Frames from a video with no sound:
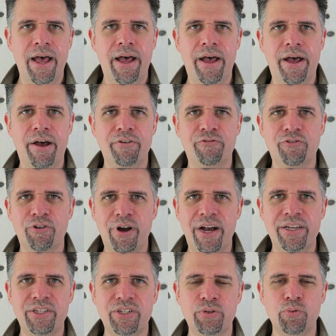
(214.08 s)
For
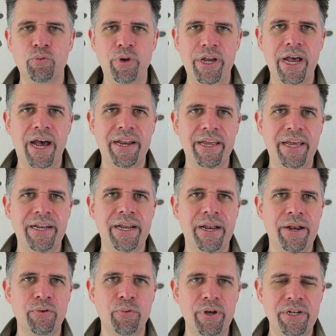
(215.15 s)
us, we got in
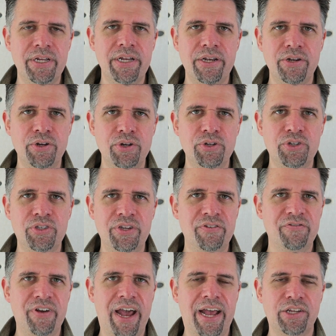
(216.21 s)
and we didn't use the
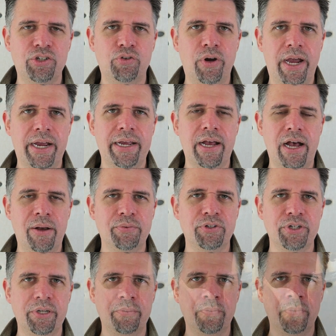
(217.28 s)
fast track
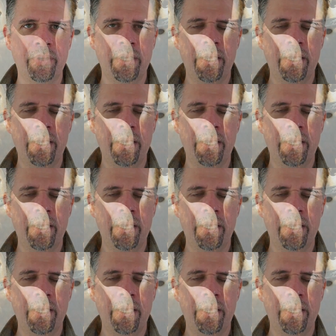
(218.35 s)
option.